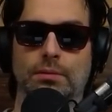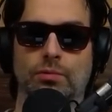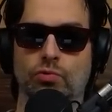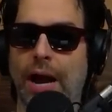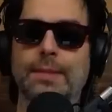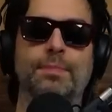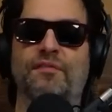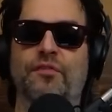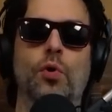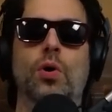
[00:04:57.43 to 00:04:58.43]
right
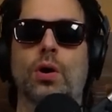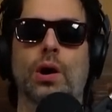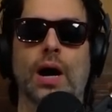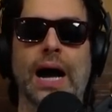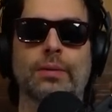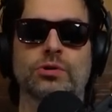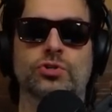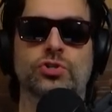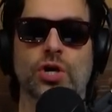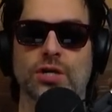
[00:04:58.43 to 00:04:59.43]
before I was
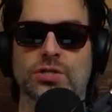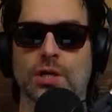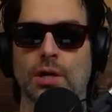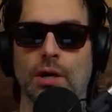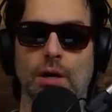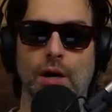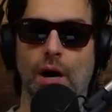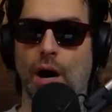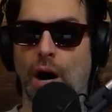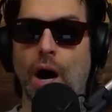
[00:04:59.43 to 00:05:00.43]
just
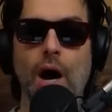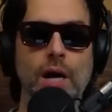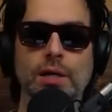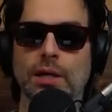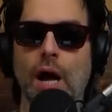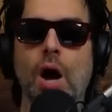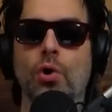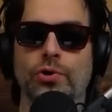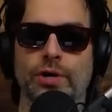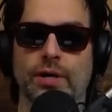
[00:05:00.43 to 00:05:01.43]

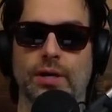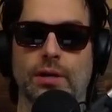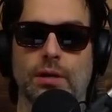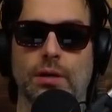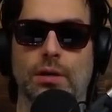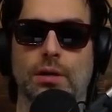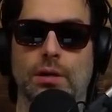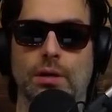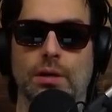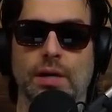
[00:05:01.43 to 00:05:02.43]
unloading
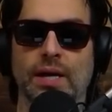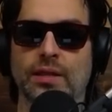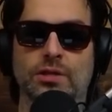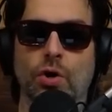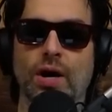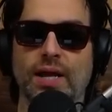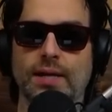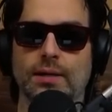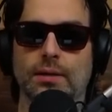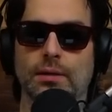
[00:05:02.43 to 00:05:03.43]
in the toilet,